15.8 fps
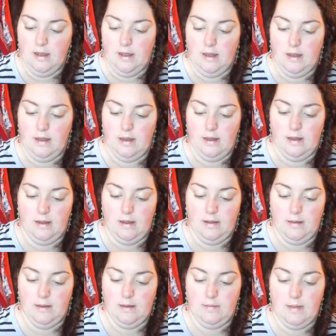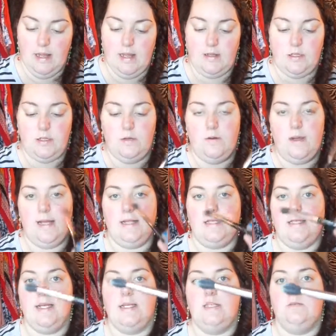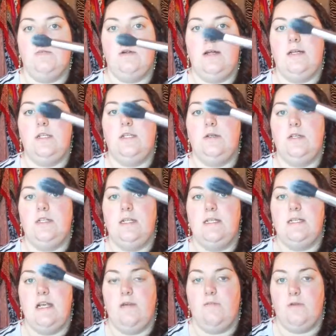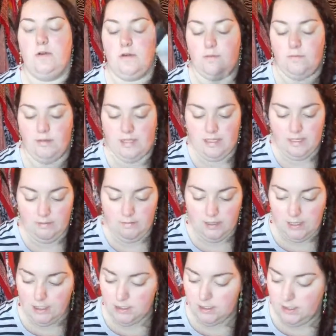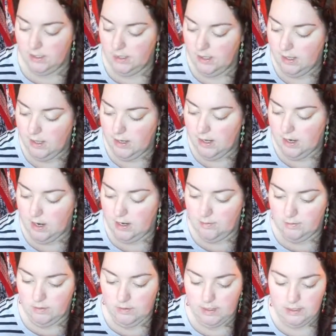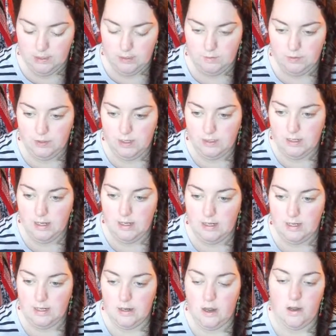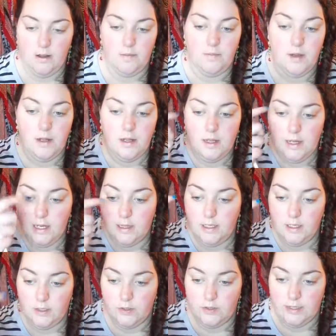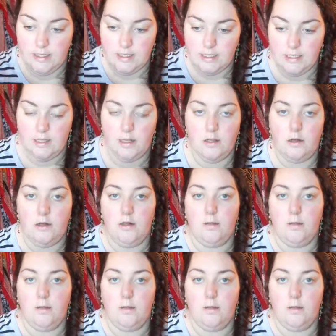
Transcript: 286 brush. It's a tapered blending brush. And I'm going to put it in the crease and a little